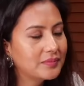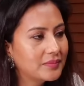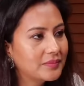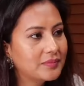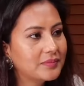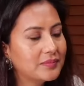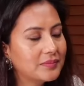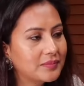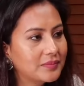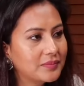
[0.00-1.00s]

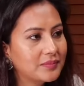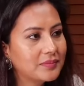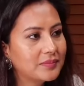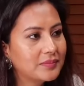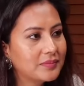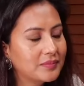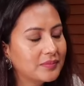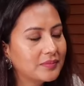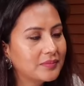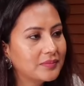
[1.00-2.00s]

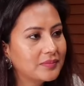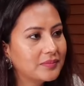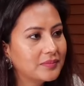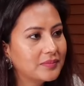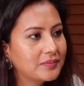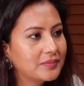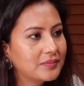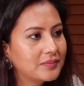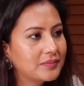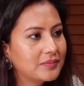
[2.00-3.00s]

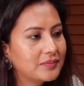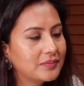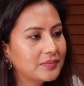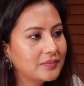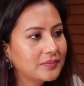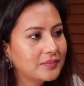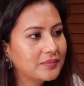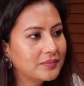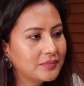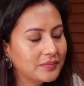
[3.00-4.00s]

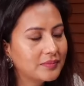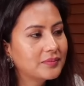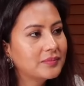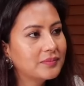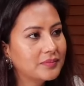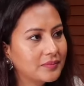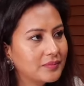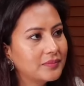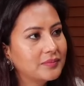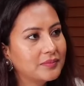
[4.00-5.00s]

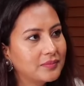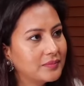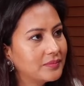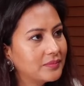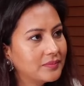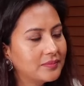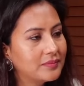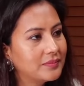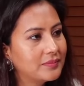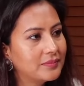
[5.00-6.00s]

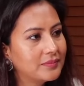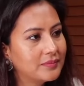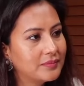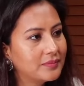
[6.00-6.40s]
This person isn't speaking.